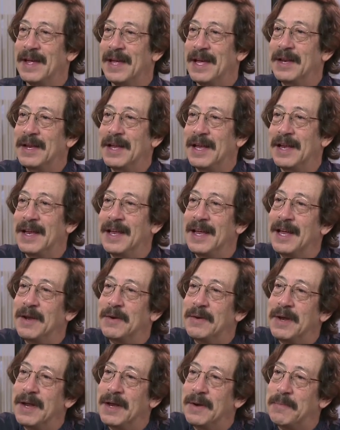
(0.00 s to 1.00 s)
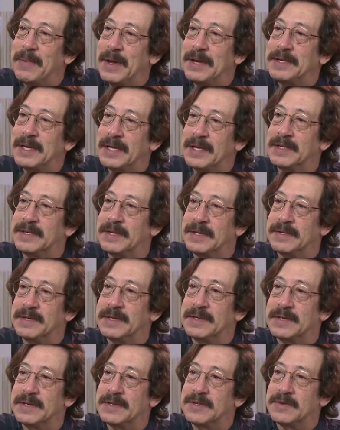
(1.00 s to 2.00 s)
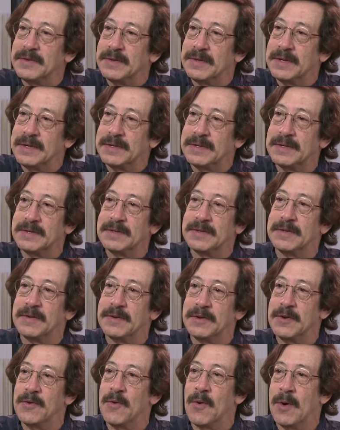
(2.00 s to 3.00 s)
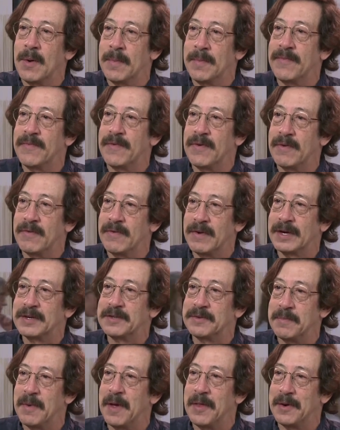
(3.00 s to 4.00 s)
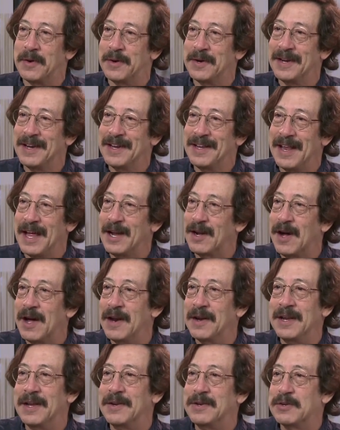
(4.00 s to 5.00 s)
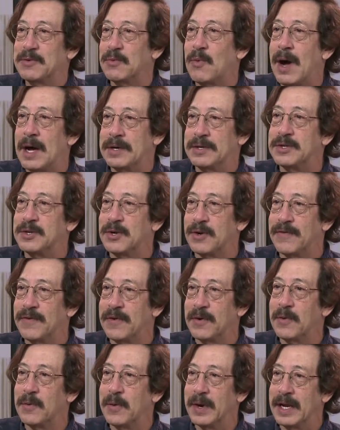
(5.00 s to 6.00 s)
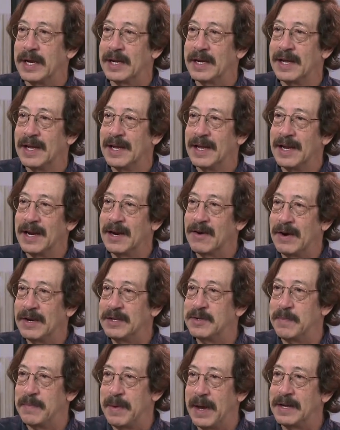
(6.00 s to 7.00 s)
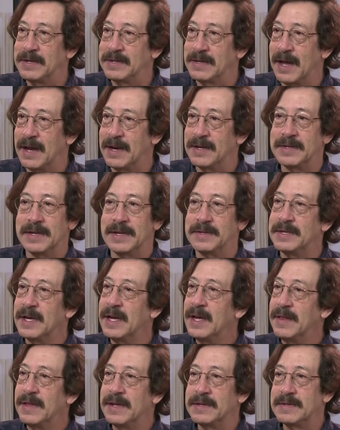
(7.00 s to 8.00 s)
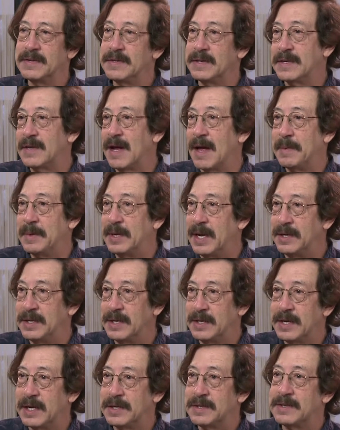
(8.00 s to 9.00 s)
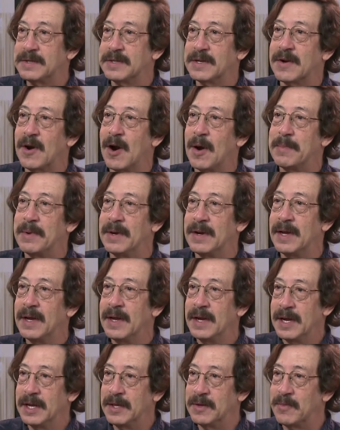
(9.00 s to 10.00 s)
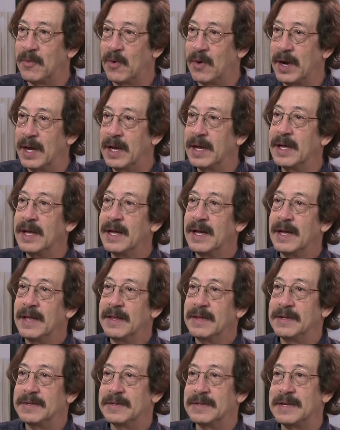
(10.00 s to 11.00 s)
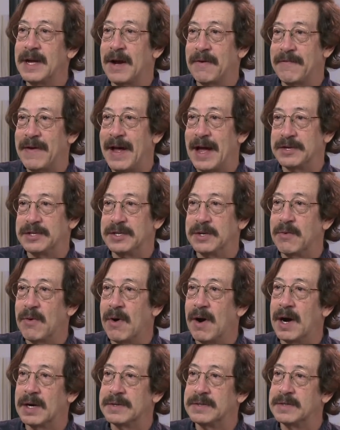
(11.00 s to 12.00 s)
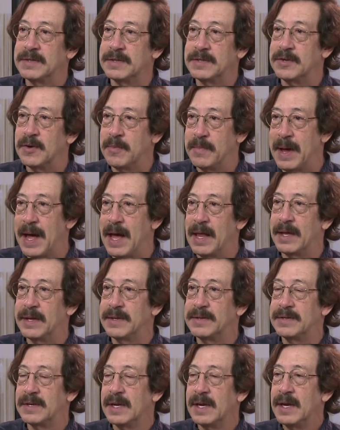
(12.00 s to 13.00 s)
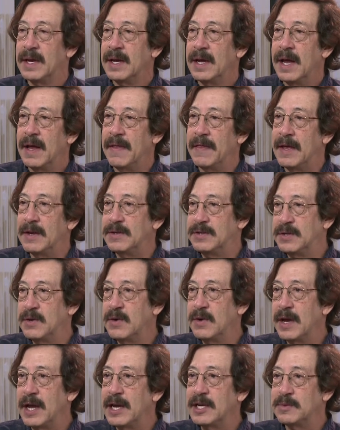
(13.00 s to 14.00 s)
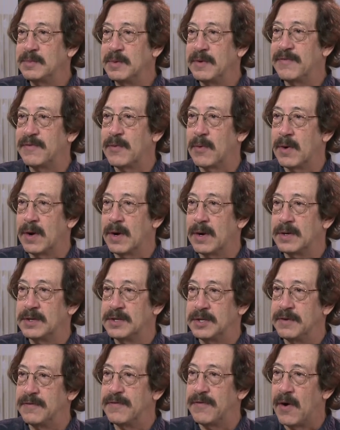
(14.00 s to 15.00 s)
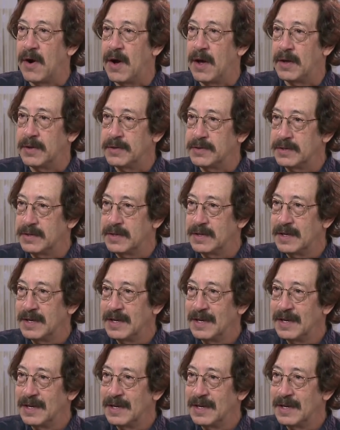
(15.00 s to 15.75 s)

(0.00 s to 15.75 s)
it basically says this is the norm for Rick's mother. Like, on, it just watches her for a week and creates a baseline. It says this is the time of day she touches the carpet in the morning, this is how fast she walks, this is her balance. And then 2 days before she falls,